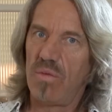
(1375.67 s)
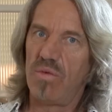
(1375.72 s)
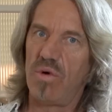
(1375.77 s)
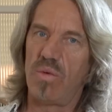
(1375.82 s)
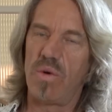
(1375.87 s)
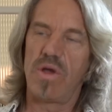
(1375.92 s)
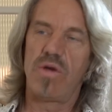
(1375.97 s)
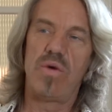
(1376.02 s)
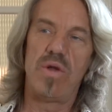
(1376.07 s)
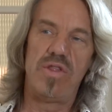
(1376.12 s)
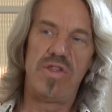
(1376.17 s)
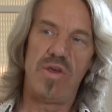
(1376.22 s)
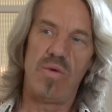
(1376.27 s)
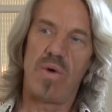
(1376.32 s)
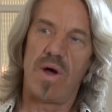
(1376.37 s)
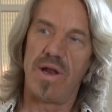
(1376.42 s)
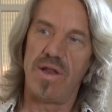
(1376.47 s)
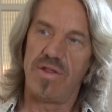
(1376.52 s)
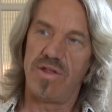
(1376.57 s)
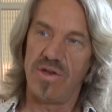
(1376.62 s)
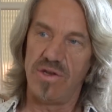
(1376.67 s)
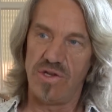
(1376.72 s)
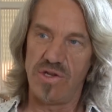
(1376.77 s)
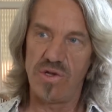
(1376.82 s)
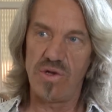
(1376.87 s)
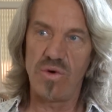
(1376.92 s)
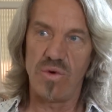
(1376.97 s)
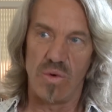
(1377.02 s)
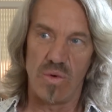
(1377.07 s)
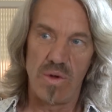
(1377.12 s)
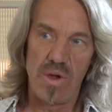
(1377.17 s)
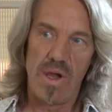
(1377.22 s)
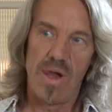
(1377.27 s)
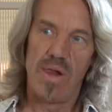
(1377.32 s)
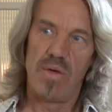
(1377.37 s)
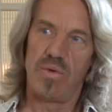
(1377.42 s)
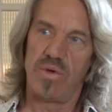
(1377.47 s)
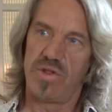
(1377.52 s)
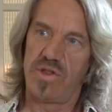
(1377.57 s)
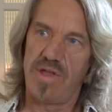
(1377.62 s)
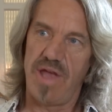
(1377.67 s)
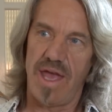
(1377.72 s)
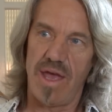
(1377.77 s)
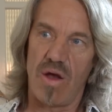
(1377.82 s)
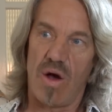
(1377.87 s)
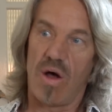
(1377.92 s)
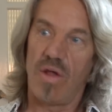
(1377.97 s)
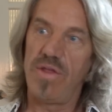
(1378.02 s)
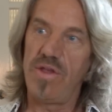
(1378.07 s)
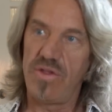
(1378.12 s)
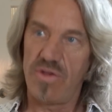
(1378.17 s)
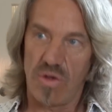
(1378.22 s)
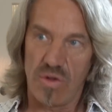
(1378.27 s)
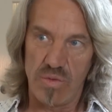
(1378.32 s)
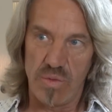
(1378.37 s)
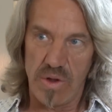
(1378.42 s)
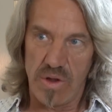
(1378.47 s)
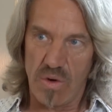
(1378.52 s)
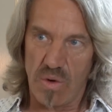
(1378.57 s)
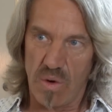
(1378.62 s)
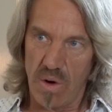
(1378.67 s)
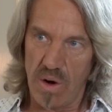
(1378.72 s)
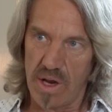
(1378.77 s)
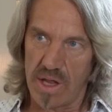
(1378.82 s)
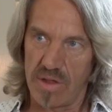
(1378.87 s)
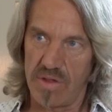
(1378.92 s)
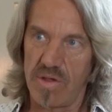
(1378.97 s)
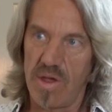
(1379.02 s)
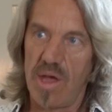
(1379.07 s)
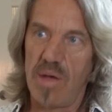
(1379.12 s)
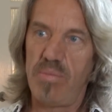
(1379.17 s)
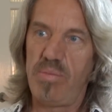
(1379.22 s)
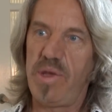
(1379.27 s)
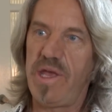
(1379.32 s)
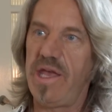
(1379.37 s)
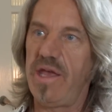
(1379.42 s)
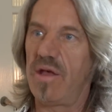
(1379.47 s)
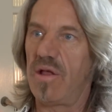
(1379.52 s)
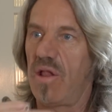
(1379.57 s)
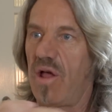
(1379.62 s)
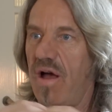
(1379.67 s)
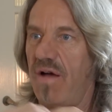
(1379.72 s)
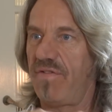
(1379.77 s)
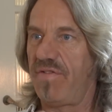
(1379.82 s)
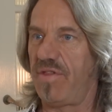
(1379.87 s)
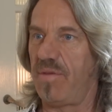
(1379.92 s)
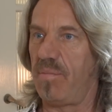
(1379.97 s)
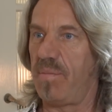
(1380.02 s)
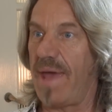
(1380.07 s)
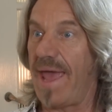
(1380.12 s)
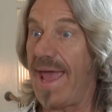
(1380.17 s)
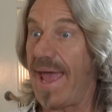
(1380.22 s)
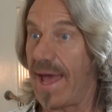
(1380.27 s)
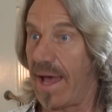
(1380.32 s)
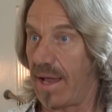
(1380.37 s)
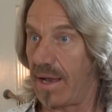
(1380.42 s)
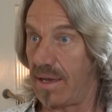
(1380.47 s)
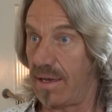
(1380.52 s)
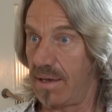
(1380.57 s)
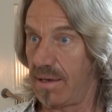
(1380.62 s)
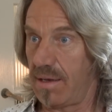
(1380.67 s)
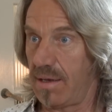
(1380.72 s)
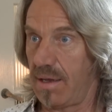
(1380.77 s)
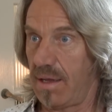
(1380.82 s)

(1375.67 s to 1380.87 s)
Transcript: Well, what Quincy wanted to do was take all these old recordings, peel off the band,